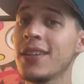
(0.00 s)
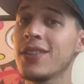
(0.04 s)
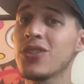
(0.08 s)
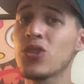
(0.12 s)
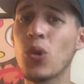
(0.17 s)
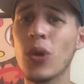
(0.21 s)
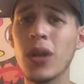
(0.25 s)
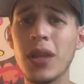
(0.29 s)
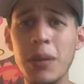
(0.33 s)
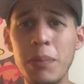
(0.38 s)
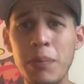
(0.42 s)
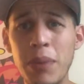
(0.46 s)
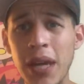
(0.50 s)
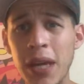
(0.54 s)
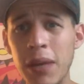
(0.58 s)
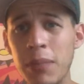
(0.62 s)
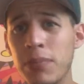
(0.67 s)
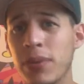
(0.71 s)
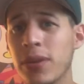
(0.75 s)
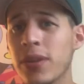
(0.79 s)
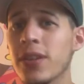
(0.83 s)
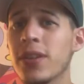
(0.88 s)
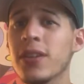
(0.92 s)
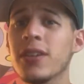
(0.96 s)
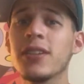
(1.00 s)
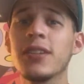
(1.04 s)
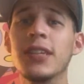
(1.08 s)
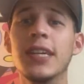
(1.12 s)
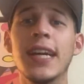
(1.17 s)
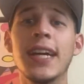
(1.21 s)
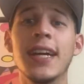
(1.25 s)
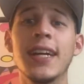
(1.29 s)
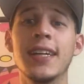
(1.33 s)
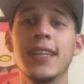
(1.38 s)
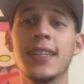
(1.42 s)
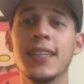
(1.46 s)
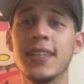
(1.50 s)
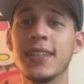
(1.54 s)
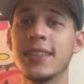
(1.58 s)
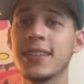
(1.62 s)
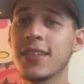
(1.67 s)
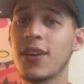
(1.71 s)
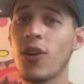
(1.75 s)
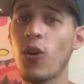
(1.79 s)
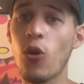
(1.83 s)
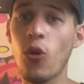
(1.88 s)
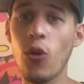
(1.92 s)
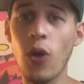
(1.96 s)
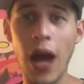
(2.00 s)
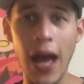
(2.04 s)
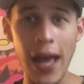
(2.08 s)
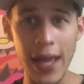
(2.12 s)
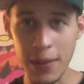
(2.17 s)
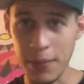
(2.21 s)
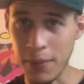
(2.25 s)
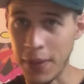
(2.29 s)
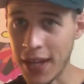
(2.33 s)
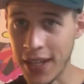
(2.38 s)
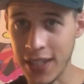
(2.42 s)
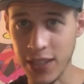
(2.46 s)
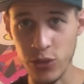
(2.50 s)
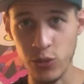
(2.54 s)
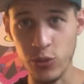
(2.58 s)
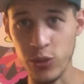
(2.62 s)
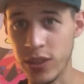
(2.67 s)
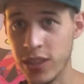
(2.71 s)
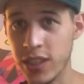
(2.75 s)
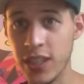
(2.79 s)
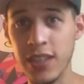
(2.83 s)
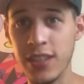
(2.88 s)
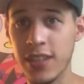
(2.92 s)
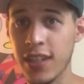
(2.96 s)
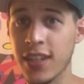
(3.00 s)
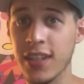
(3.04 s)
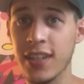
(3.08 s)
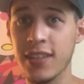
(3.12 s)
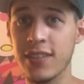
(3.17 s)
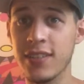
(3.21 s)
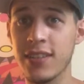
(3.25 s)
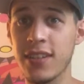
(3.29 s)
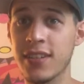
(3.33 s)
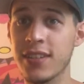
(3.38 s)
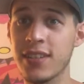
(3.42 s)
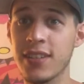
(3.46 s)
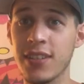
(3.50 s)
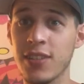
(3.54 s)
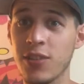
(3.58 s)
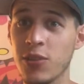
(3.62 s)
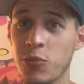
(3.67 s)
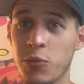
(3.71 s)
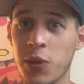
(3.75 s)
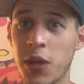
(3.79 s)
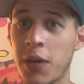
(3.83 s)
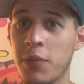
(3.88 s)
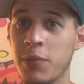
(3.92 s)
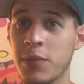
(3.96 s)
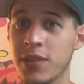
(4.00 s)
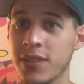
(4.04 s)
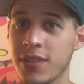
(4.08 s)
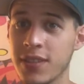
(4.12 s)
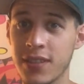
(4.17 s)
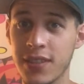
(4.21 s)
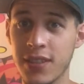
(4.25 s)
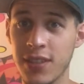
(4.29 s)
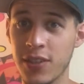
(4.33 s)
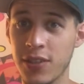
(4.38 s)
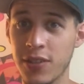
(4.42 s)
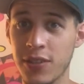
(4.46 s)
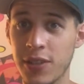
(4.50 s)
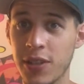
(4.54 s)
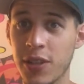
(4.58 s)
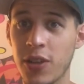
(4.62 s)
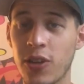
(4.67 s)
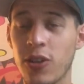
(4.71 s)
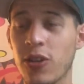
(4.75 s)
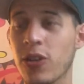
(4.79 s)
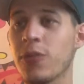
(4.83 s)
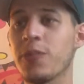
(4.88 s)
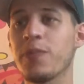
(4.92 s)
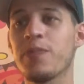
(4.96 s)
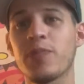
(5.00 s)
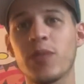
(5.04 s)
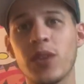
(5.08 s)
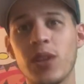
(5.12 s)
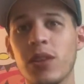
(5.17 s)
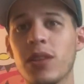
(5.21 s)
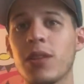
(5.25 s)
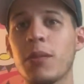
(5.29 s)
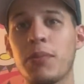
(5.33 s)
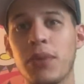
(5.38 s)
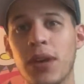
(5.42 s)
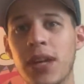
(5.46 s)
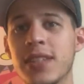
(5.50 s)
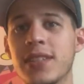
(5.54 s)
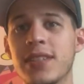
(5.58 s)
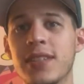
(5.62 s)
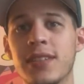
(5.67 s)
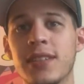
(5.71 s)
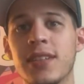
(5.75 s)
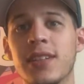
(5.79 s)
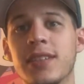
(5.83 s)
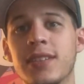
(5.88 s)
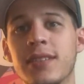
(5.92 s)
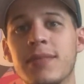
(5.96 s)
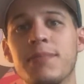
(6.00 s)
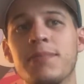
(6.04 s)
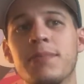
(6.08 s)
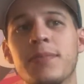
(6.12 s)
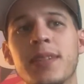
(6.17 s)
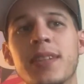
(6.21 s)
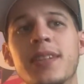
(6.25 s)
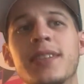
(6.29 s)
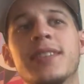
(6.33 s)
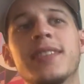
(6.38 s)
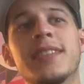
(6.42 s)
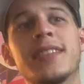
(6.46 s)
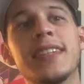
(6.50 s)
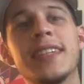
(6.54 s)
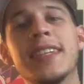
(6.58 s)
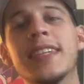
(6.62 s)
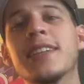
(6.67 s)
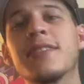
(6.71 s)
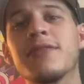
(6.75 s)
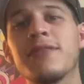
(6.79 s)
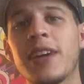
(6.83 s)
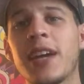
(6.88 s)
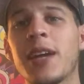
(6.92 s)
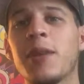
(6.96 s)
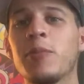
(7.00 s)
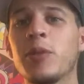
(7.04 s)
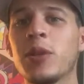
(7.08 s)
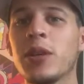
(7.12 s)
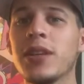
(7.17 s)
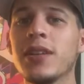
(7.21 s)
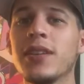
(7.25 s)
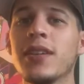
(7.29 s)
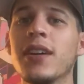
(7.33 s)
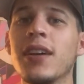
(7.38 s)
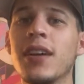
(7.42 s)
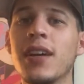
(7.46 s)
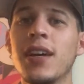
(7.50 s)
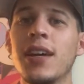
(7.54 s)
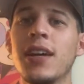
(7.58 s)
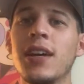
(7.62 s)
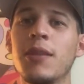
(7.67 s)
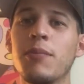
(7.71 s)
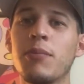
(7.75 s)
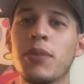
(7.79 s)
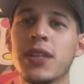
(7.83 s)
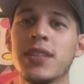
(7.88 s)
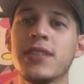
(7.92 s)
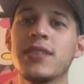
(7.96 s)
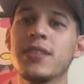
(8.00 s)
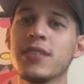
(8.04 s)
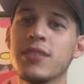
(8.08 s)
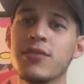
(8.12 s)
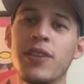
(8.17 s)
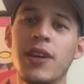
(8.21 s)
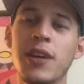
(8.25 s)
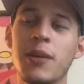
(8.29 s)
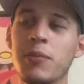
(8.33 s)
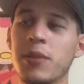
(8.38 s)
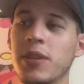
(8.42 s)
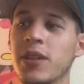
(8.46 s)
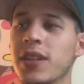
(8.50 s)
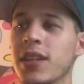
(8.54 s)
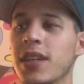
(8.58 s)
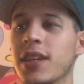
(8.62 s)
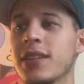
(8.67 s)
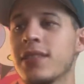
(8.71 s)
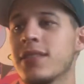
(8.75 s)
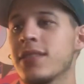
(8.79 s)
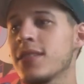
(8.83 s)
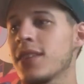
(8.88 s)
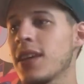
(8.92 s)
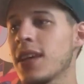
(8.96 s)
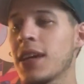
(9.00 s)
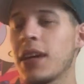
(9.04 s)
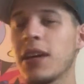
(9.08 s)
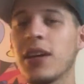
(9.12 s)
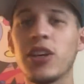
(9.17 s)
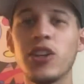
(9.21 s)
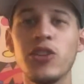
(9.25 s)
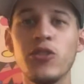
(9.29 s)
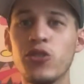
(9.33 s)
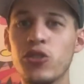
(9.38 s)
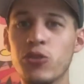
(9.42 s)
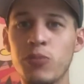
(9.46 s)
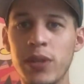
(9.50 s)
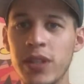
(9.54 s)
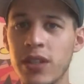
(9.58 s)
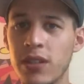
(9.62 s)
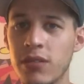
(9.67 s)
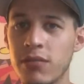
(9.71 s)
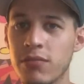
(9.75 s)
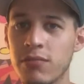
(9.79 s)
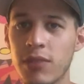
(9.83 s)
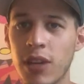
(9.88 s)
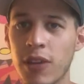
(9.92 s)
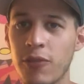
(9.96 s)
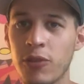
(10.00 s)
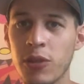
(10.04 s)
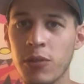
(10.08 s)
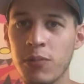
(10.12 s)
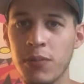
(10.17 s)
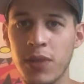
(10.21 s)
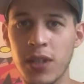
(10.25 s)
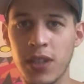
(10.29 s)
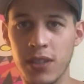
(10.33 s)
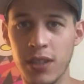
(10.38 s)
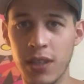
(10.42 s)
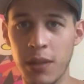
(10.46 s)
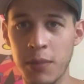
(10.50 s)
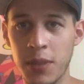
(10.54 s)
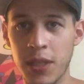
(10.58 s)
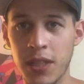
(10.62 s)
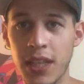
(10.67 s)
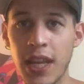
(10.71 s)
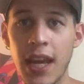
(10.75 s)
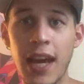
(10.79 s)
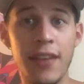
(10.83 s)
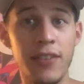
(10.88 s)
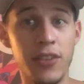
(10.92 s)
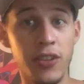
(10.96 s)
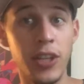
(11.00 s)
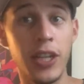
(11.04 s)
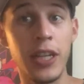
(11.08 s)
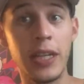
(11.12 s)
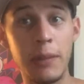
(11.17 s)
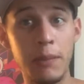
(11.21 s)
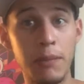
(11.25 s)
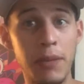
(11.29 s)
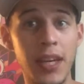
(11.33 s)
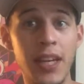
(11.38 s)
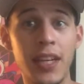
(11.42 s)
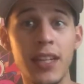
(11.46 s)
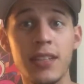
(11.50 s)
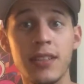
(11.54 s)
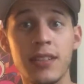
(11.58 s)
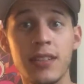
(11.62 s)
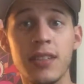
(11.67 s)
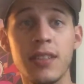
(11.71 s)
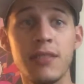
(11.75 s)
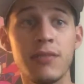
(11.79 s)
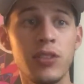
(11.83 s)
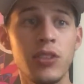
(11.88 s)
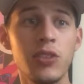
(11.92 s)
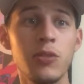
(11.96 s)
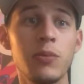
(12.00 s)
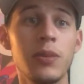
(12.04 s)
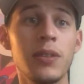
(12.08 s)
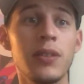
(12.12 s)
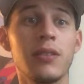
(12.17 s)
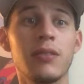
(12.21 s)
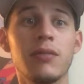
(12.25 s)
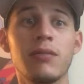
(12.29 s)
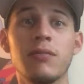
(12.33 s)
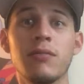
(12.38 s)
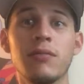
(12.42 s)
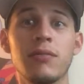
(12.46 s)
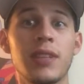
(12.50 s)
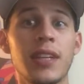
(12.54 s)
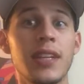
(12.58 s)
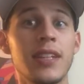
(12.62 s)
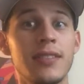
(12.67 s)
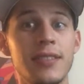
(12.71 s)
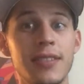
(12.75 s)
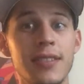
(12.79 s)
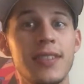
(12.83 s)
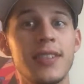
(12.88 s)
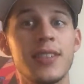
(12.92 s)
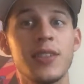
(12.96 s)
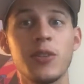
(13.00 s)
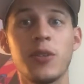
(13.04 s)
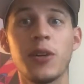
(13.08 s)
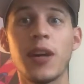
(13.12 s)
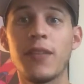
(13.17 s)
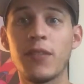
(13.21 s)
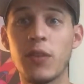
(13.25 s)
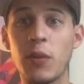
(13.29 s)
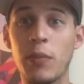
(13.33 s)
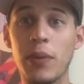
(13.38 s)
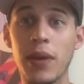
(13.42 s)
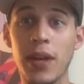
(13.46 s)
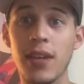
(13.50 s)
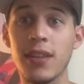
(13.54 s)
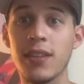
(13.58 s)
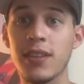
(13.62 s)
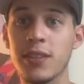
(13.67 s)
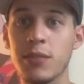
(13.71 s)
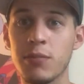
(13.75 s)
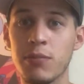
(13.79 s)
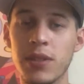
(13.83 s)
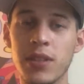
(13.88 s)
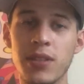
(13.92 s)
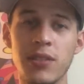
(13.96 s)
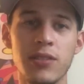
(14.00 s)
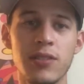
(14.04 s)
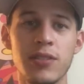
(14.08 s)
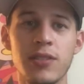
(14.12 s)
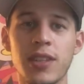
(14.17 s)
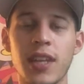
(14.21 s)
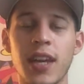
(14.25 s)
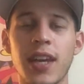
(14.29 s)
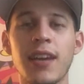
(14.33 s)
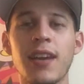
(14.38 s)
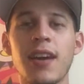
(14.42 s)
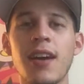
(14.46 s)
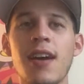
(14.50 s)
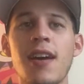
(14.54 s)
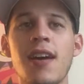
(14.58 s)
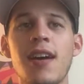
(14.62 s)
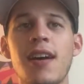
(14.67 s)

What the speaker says: toilet paper, and it's a whole itemized receipt that gets sent to the Obamas, and or the seating family, president's family gets like a huge bill every month. I mean, yeah, they're getting paid and stuff too, but they still have to pay these bills. So like,